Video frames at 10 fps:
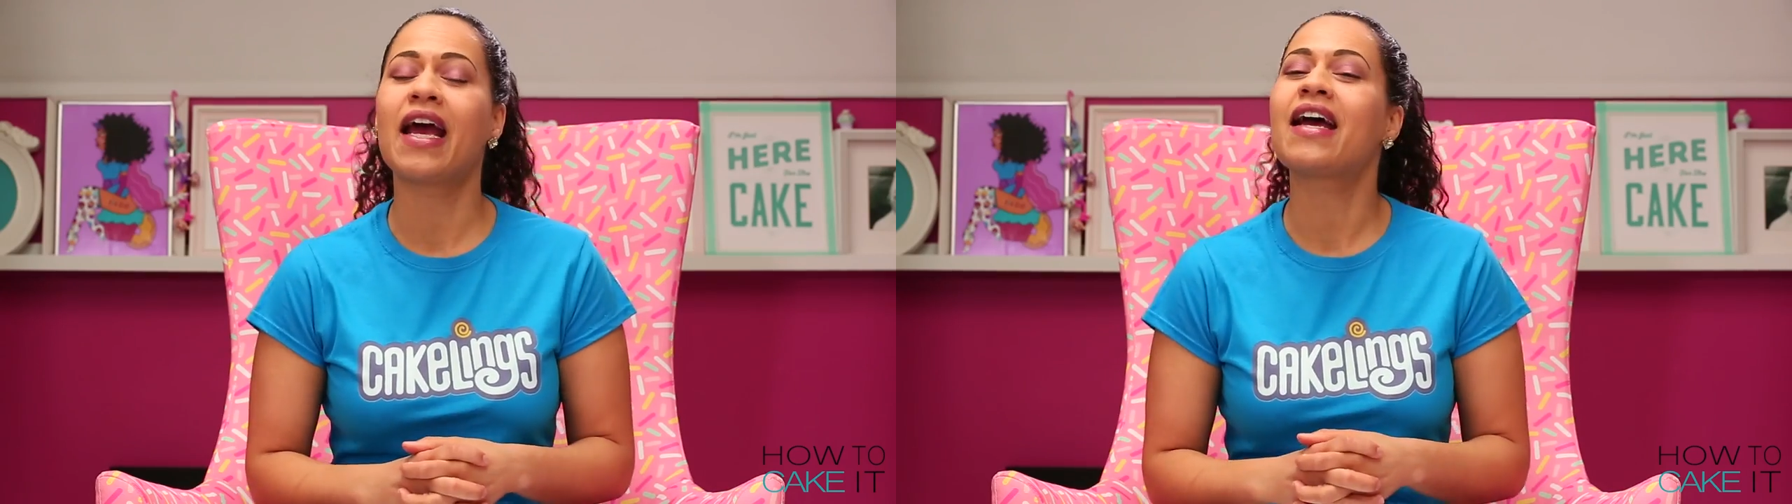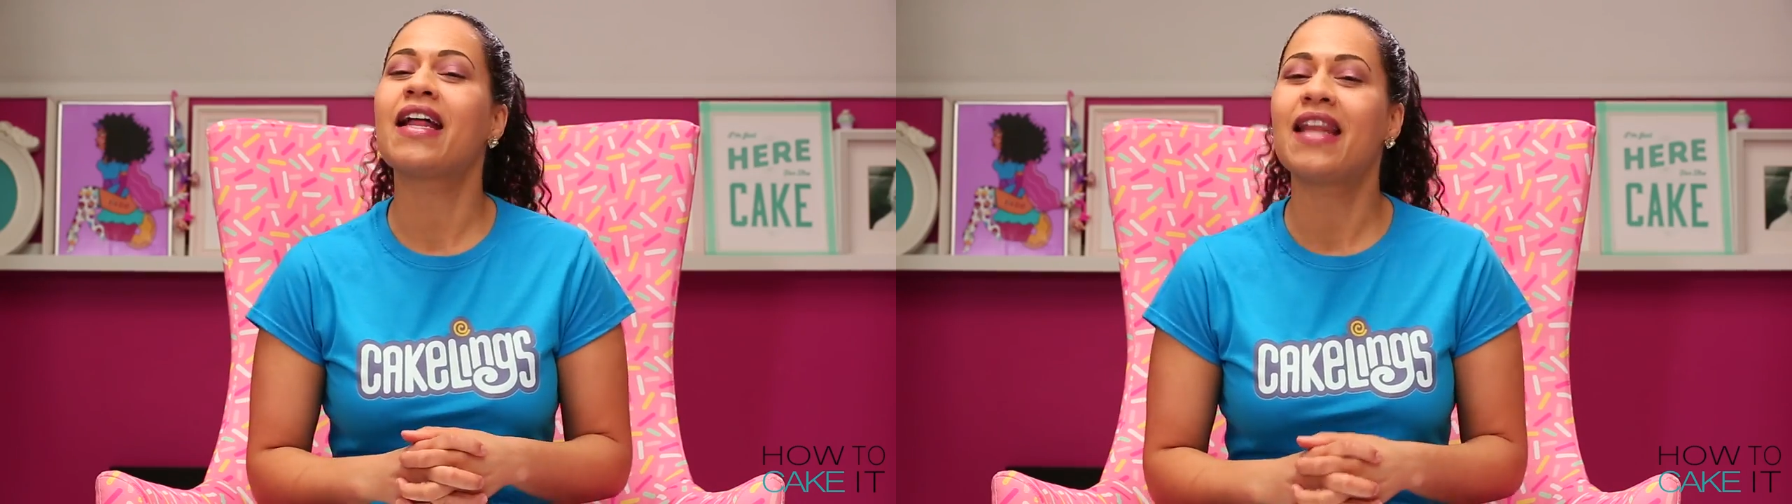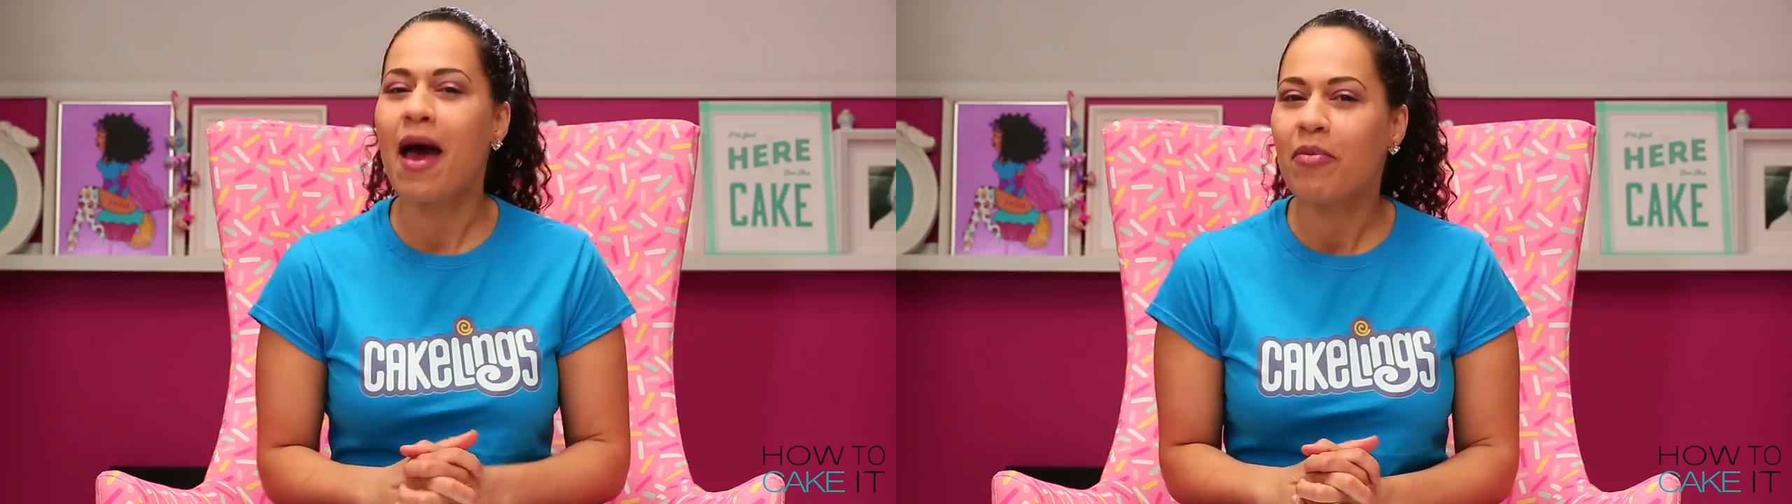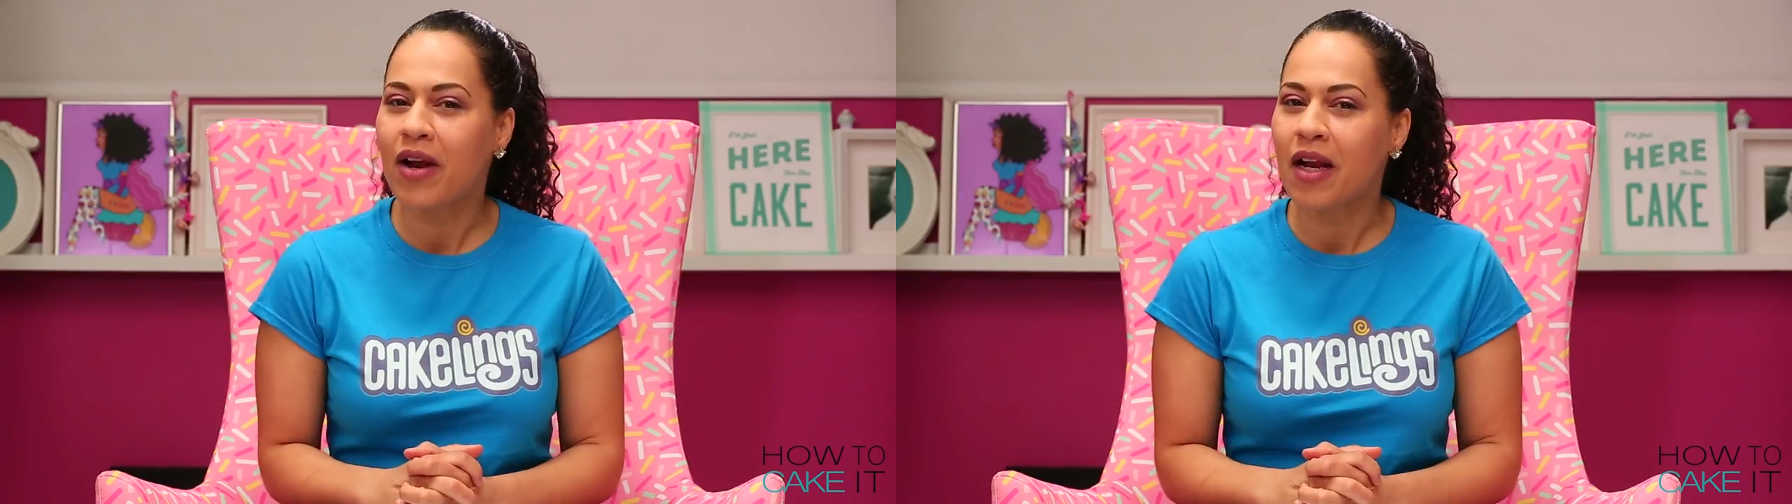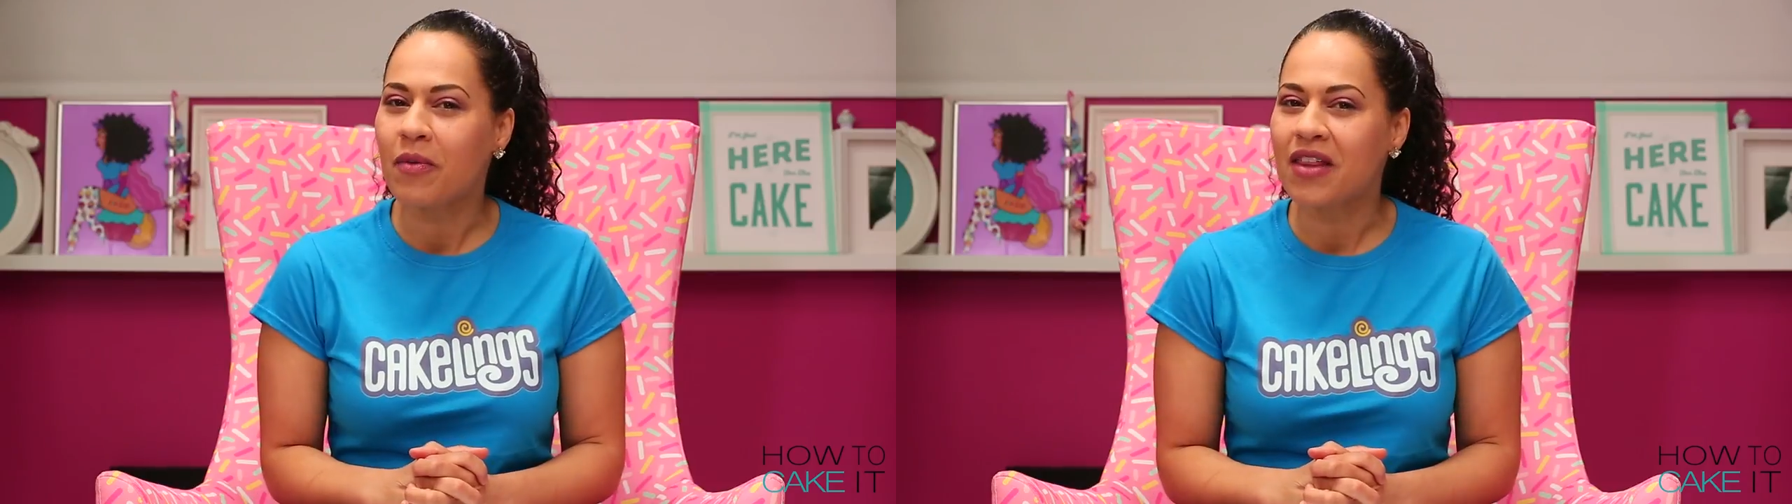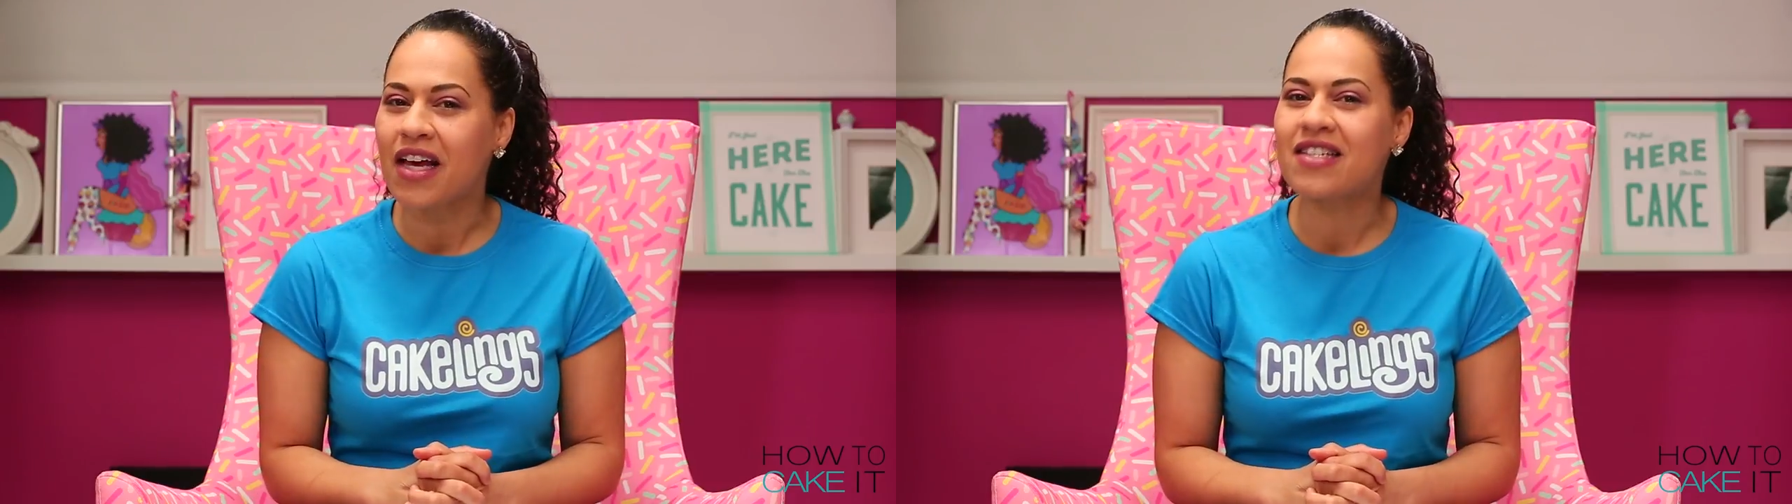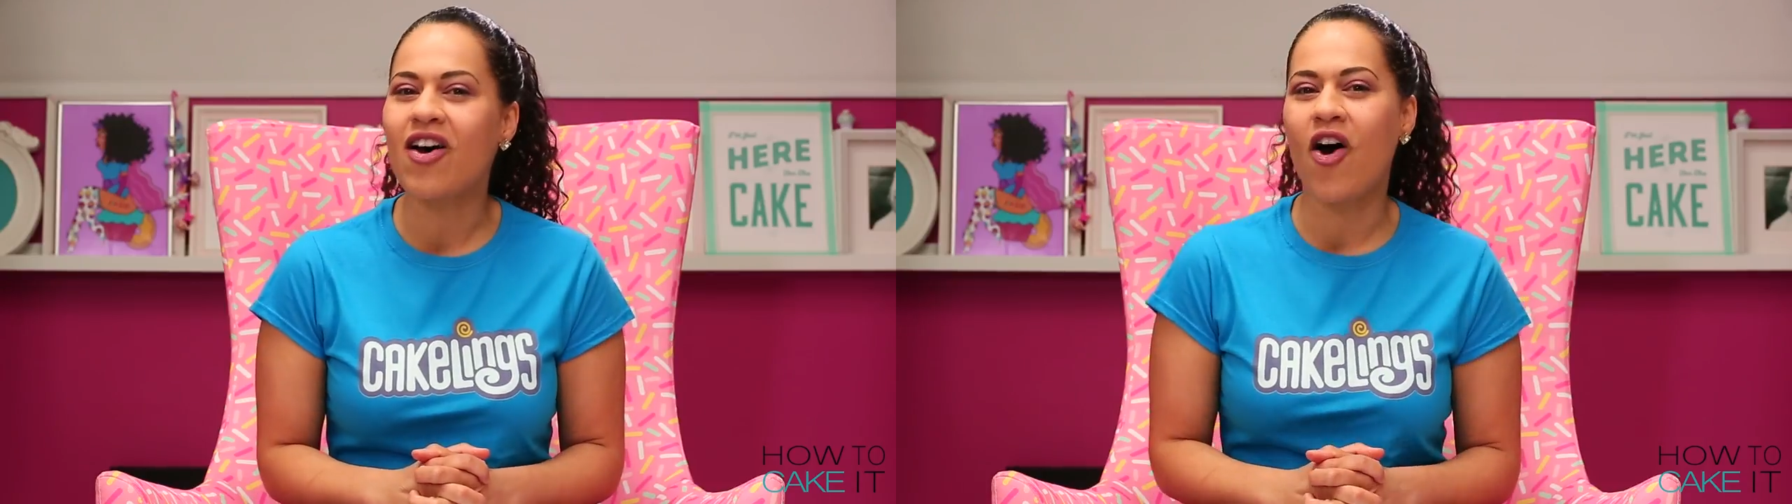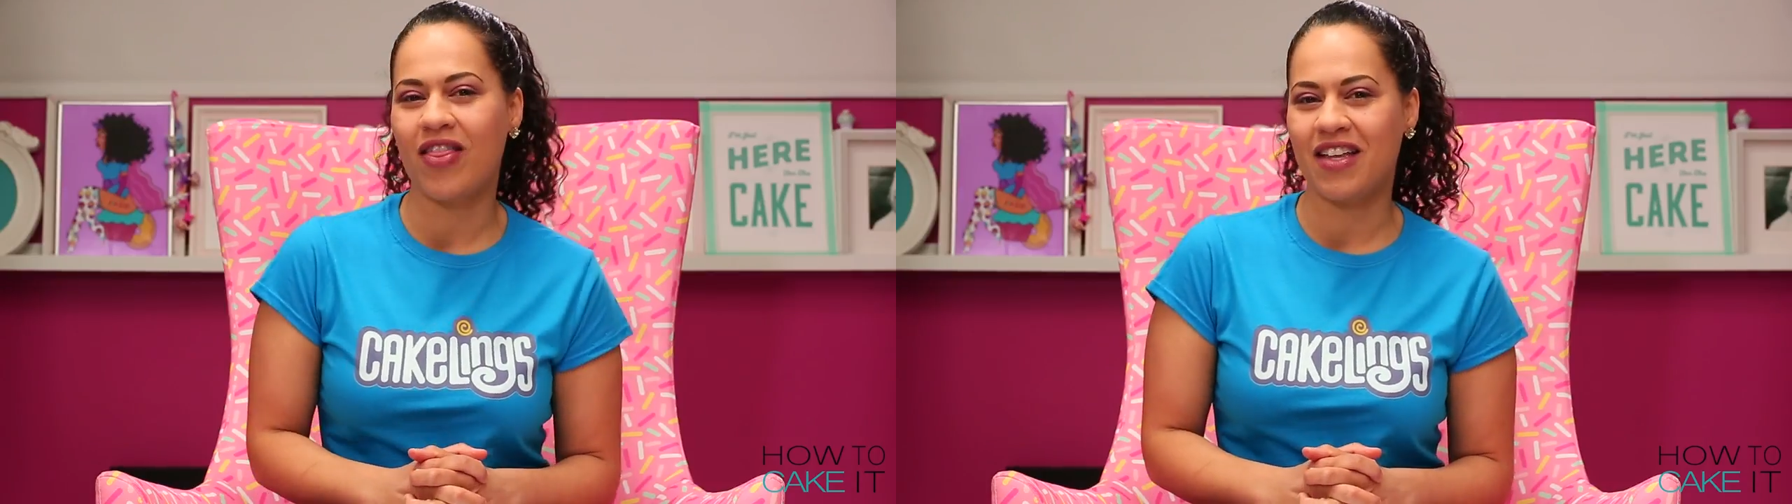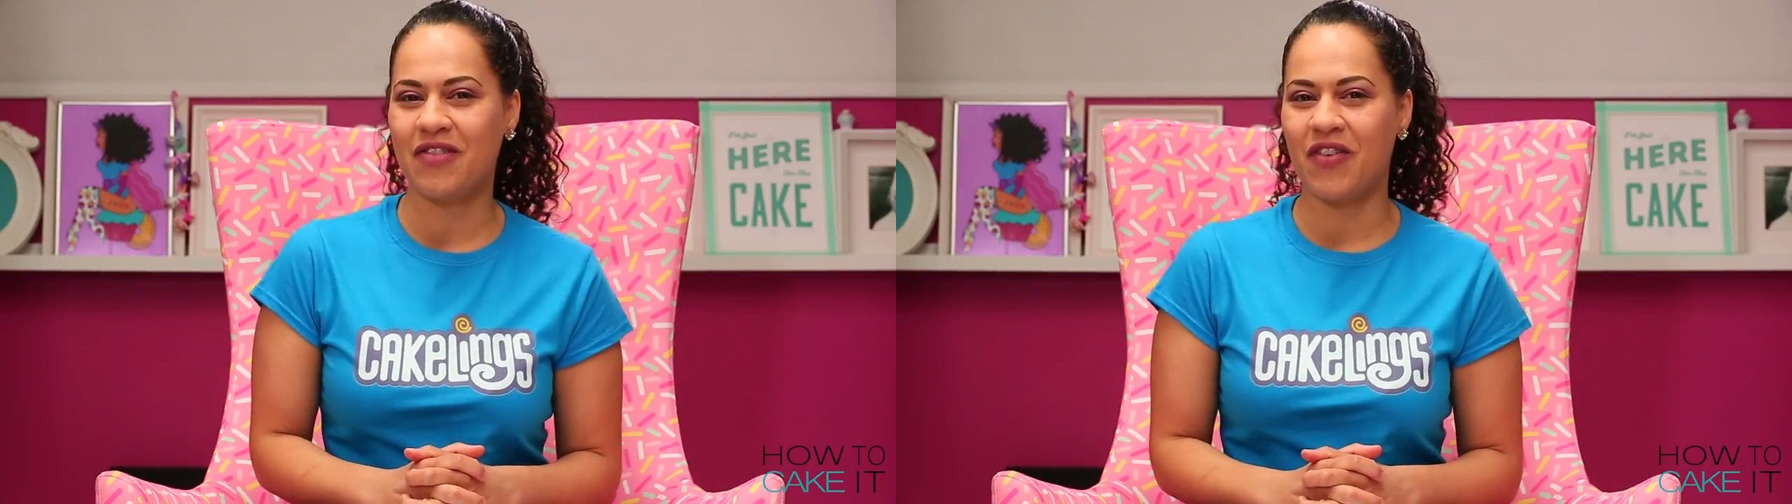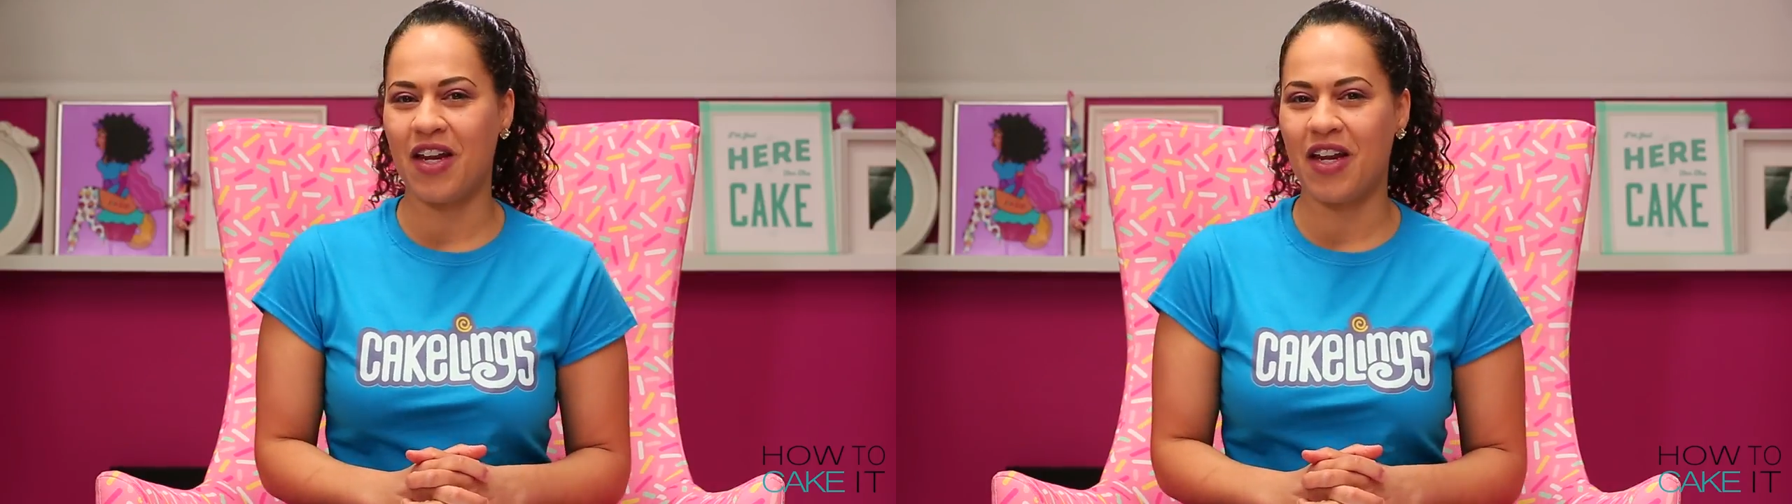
and collaborating with us on this